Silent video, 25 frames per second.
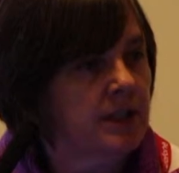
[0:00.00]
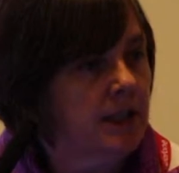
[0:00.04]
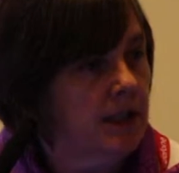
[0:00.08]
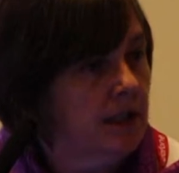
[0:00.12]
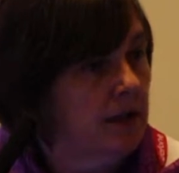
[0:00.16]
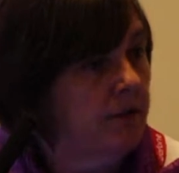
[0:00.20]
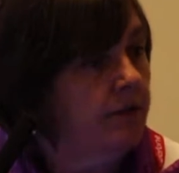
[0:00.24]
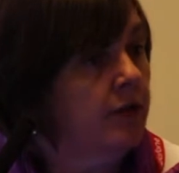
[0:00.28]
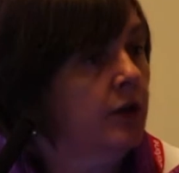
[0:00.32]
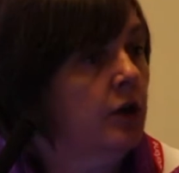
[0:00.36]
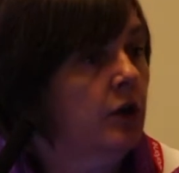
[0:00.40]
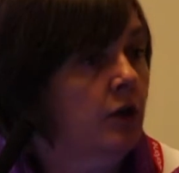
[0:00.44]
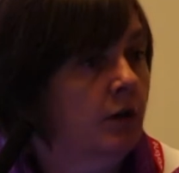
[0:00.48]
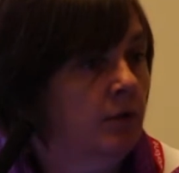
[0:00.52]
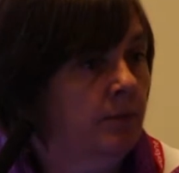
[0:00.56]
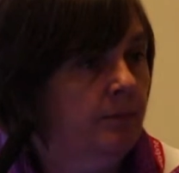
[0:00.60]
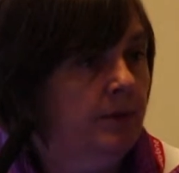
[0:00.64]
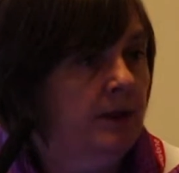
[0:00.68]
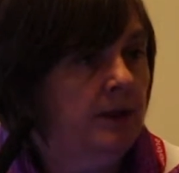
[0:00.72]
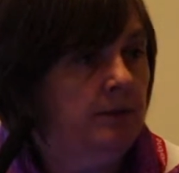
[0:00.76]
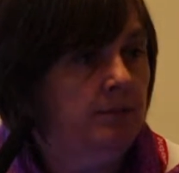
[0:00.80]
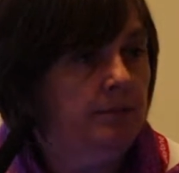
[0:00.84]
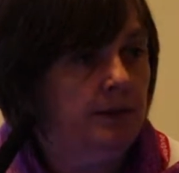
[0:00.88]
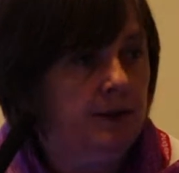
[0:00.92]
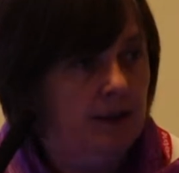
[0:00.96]
particularly for young
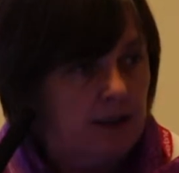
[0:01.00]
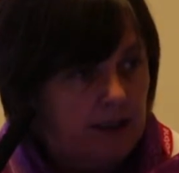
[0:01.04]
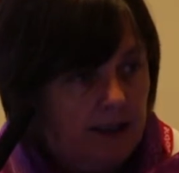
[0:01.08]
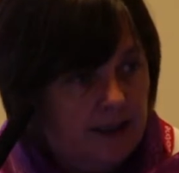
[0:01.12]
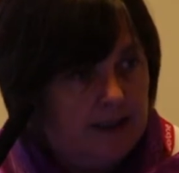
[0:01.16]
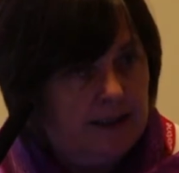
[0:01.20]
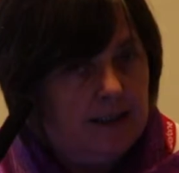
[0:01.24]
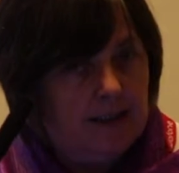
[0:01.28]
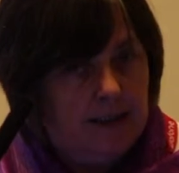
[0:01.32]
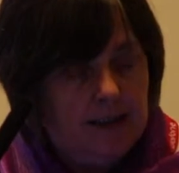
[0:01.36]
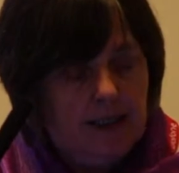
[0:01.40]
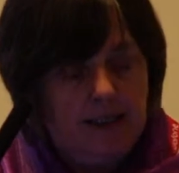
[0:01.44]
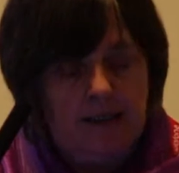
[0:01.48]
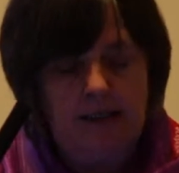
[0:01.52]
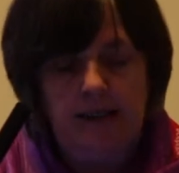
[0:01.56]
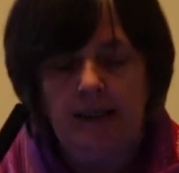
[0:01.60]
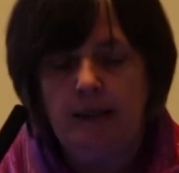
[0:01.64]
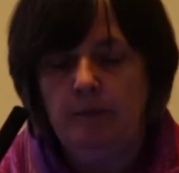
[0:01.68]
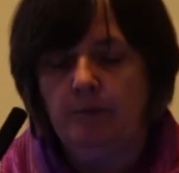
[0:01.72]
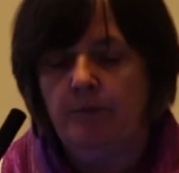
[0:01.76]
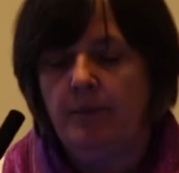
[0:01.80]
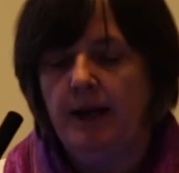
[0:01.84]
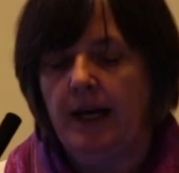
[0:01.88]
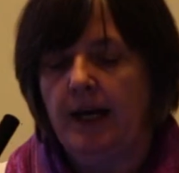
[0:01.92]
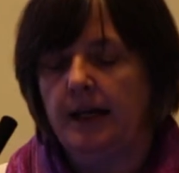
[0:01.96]
people, and the
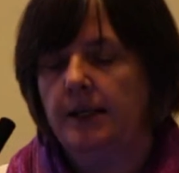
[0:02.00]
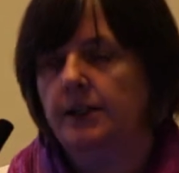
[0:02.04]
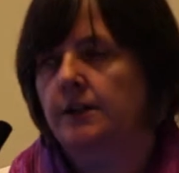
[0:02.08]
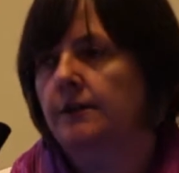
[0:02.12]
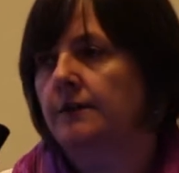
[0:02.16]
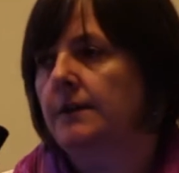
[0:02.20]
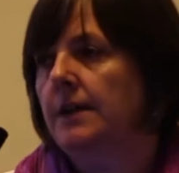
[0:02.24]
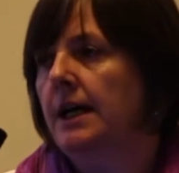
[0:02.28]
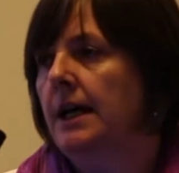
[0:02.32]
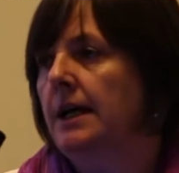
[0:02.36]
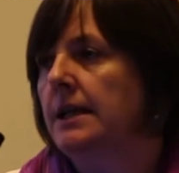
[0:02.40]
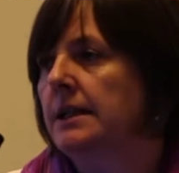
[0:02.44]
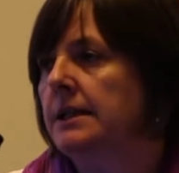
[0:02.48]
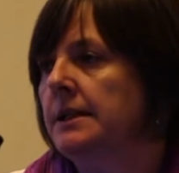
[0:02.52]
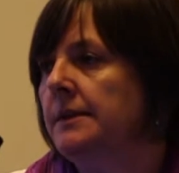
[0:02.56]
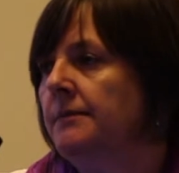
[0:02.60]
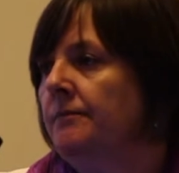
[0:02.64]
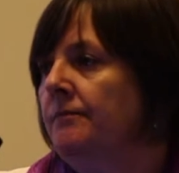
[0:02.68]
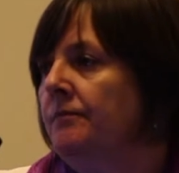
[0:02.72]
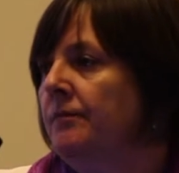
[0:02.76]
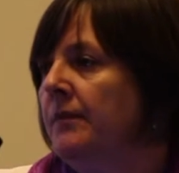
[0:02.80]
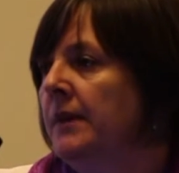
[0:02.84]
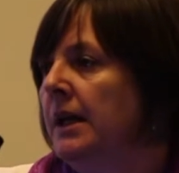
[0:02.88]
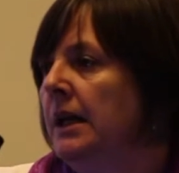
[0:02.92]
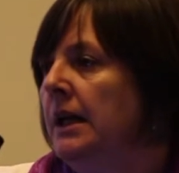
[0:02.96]
impact of that.
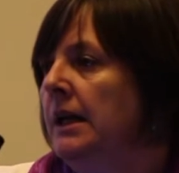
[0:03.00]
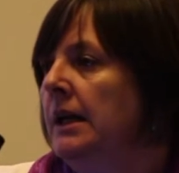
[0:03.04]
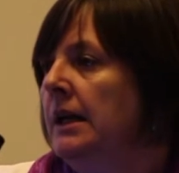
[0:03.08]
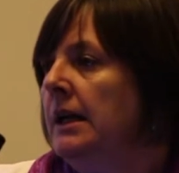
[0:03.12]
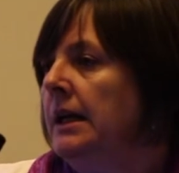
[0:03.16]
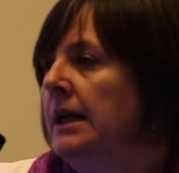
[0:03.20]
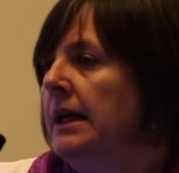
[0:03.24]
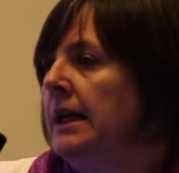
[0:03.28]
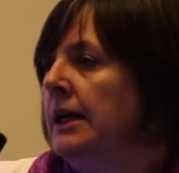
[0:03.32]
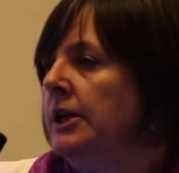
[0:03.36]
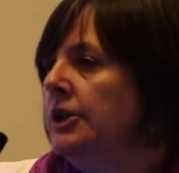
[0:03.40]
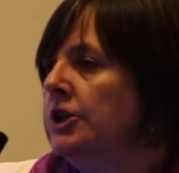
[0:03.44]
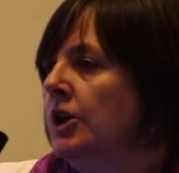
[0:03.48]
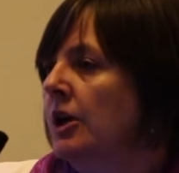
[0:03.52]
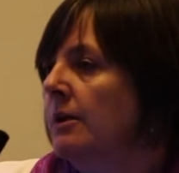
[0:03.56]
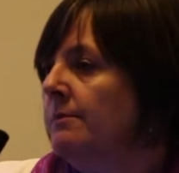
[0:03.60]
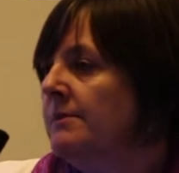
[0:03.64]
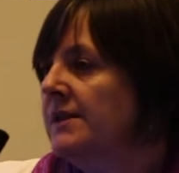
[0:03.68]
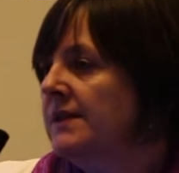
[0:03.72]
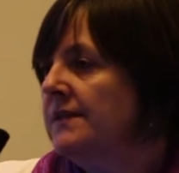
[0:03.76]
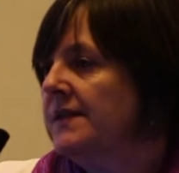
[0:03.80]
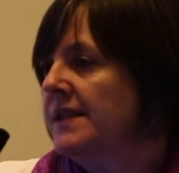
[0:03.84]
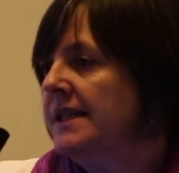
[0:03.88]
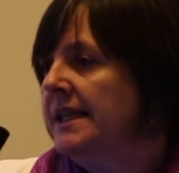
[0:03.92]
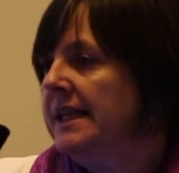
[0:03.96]
In
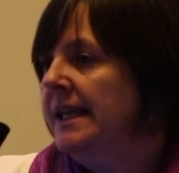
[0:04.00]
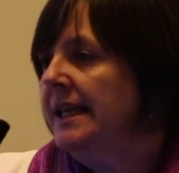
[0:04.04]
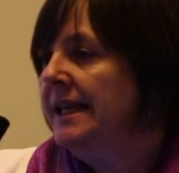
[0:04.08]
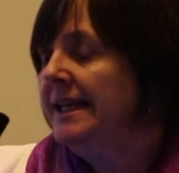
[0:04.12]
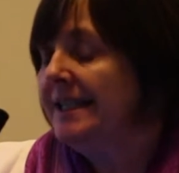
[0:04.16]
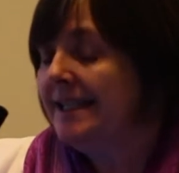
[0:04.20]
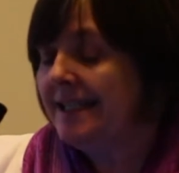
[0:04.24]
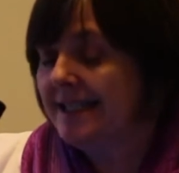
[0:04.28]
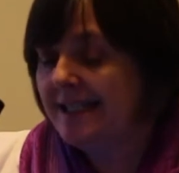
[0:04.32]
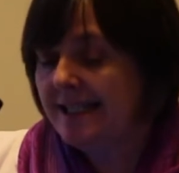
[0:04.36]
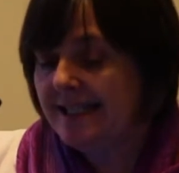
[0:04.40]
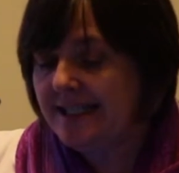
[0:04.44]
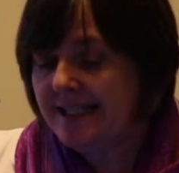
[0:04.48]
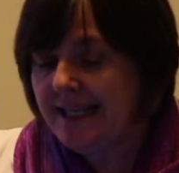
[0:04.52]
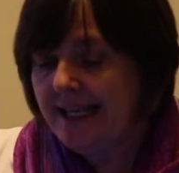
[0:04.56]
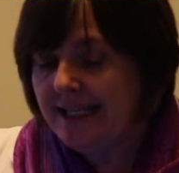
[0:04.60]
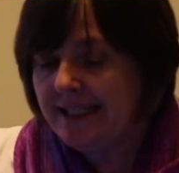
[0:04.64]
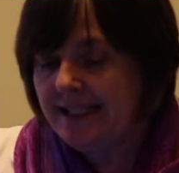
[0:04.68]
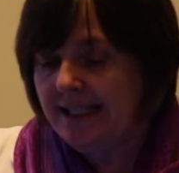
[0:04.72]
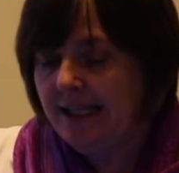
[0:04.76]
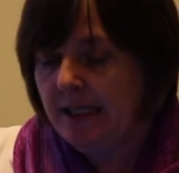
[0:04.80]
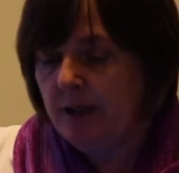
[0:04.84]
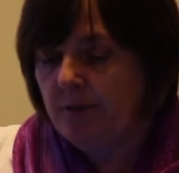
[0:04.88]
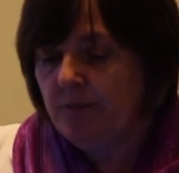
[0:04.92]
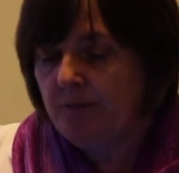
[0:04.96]
terms of seeing it as a
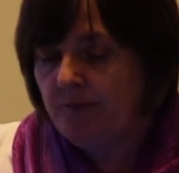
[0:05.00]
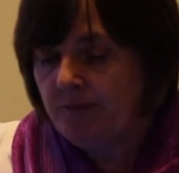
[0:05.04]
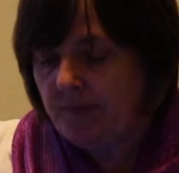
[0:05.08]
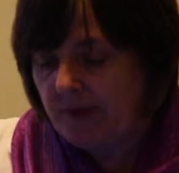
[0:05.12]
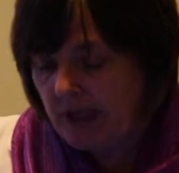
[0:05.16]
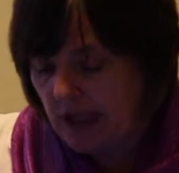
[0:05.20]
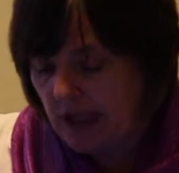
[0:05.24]
setting,